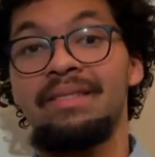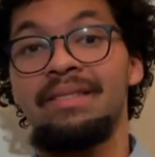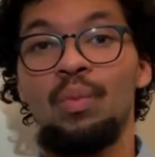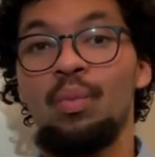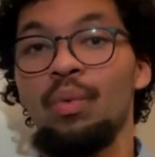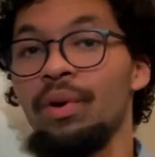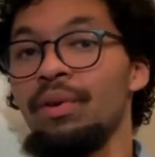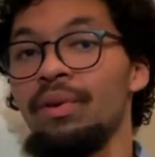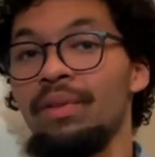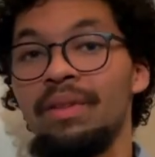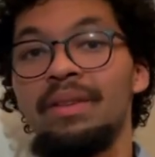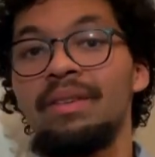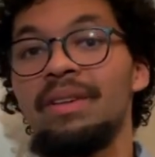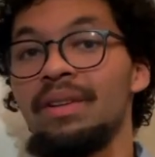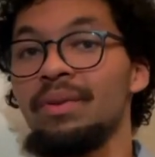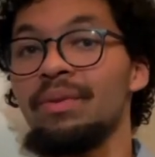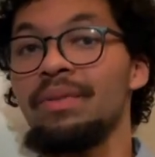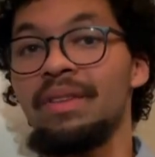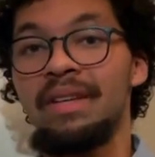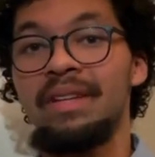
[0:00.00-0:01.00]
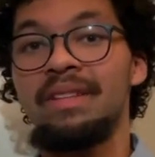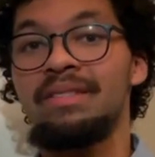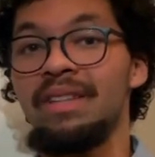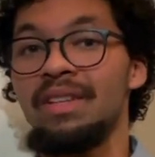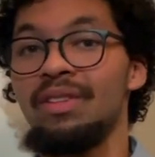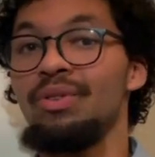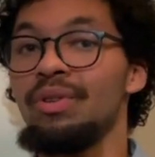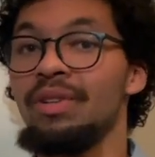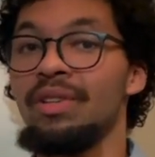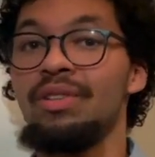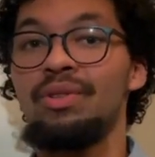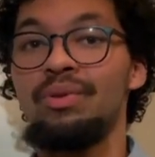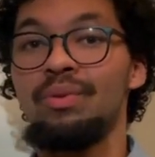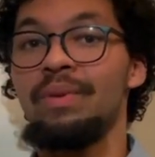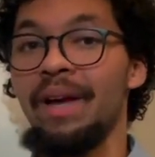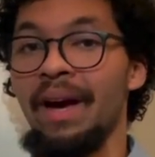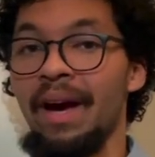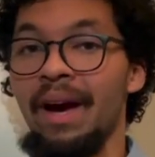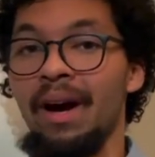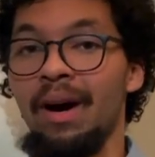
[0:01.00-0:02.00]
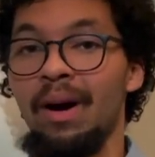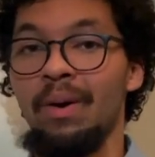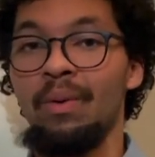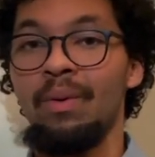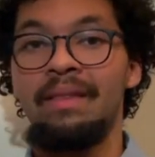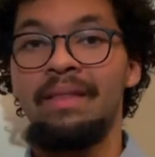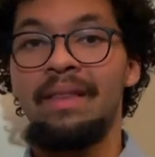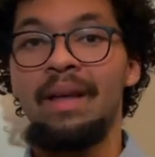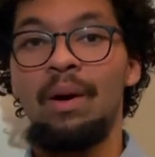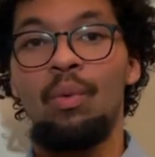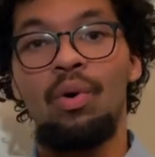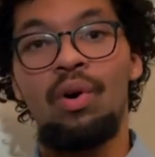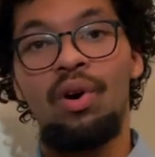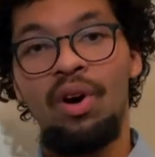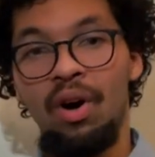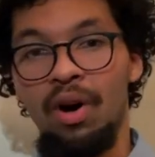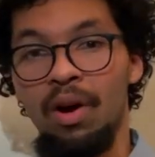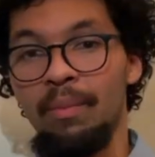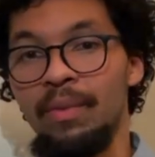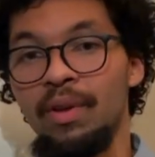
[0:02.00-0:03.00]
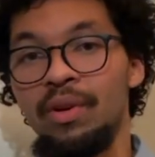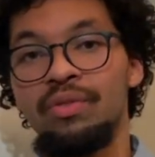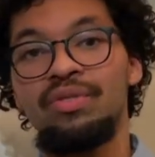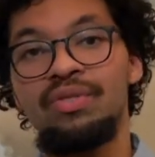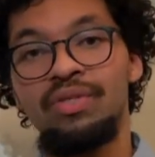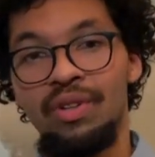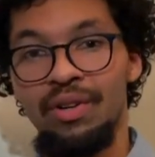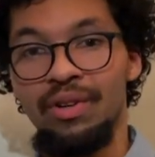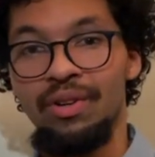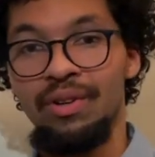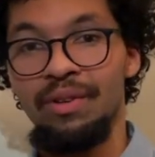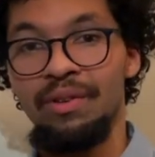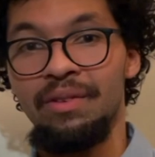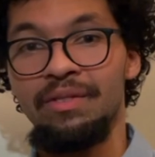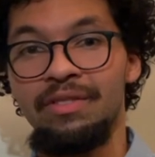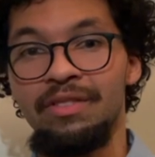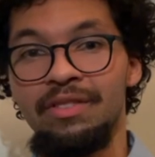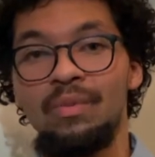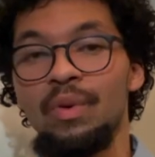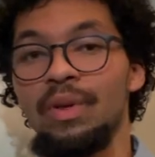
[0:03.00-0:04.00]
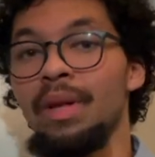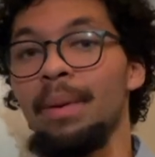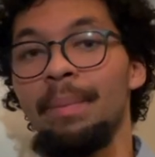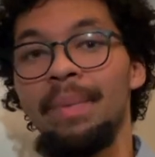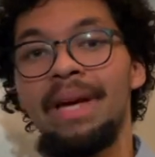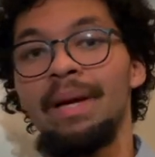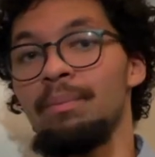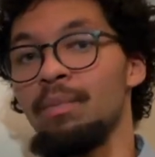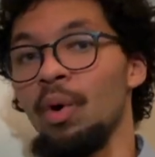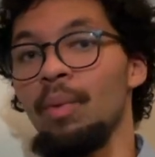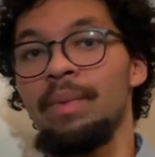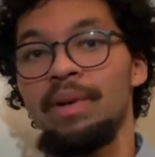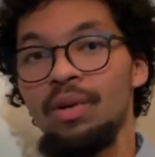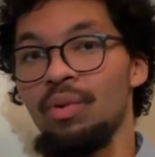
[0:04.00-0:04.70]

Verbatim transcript: What are the little things that you can do now that will calm those nerves when the big moment